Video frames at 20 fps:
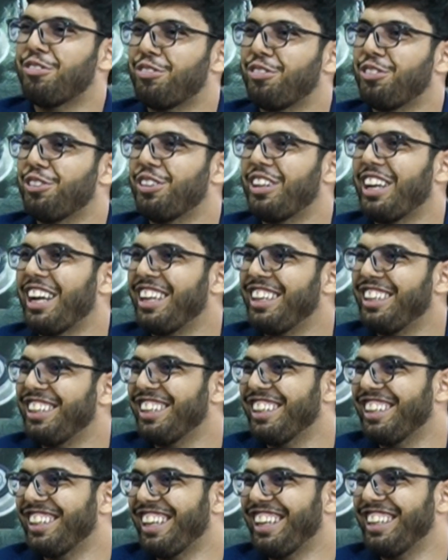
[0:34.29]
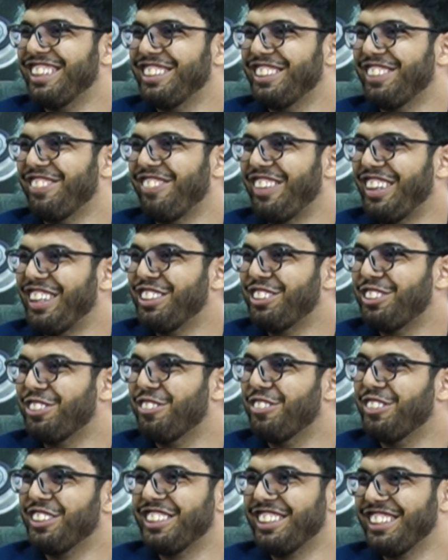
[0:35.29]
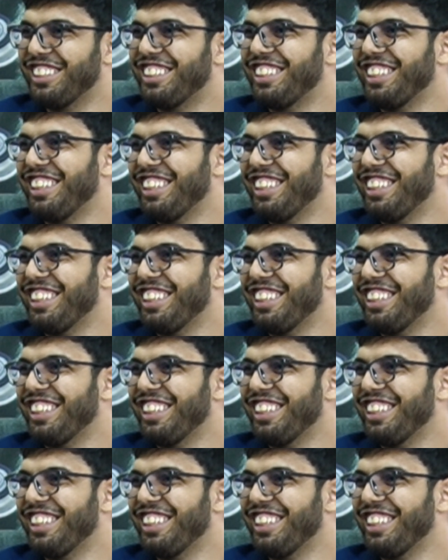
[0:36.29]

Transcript: Uganda as a place to visit?